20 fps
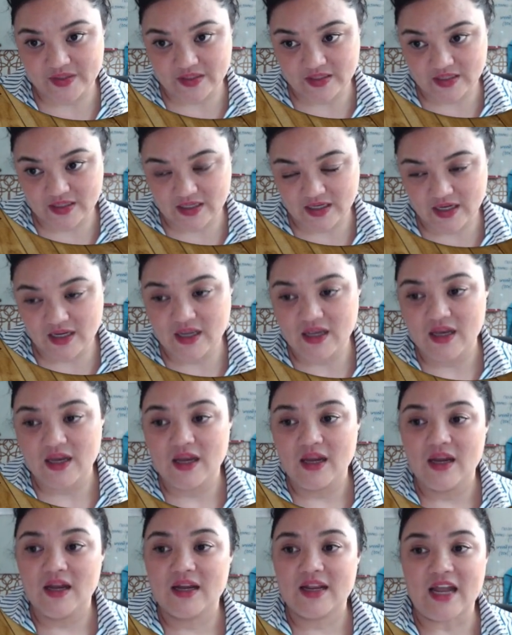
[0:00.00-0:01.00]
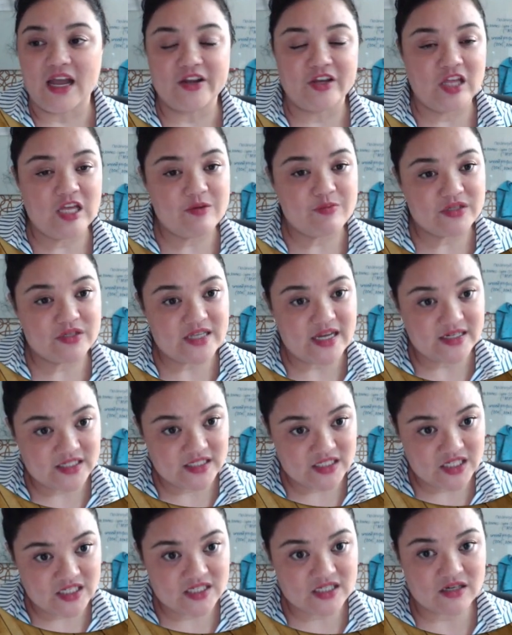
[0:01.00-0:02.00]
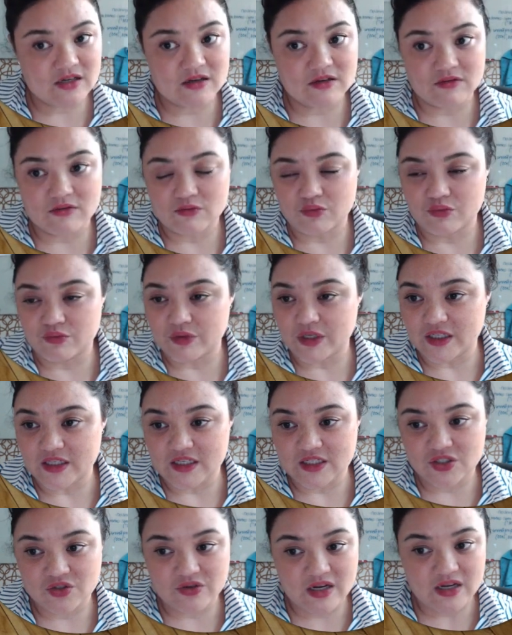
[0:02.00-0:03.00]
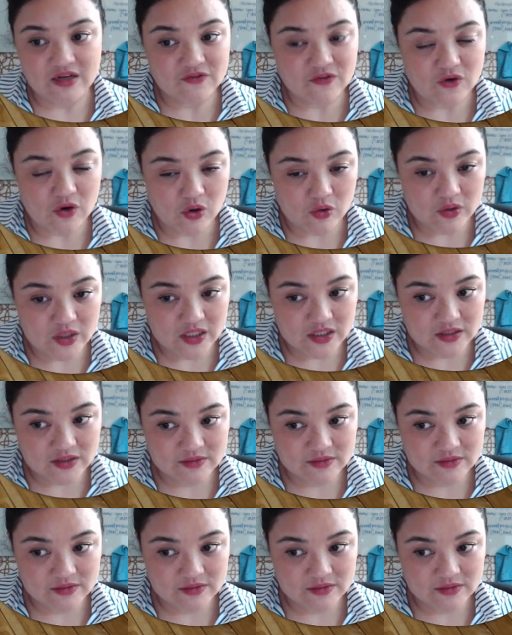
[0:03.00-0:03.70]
Okay? Calculating percentages are really straightforward.